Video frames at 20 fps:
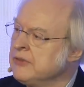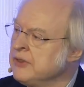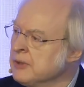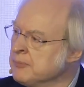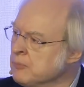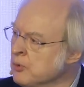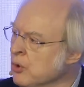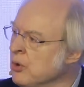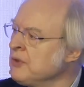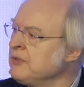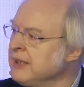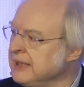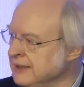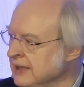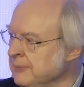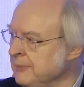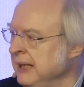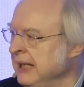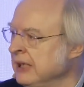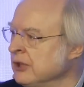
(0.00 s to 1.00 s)
the more they
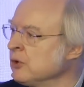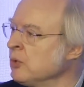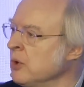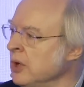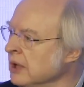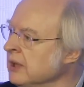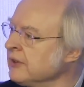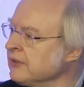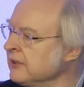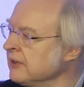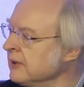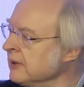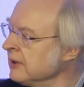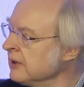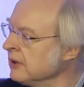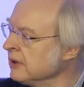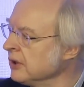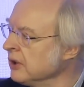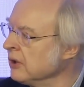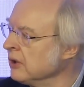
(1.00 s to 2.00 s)
demand quality,
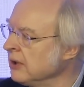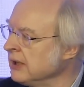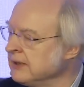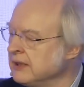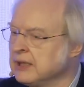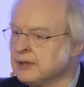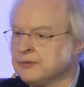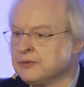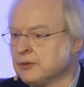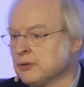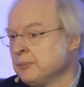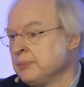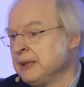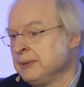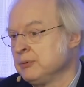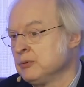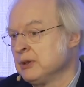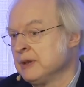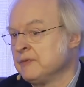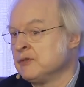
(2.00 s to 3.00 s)
and therefore
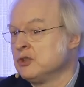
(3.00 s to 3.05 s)
people who have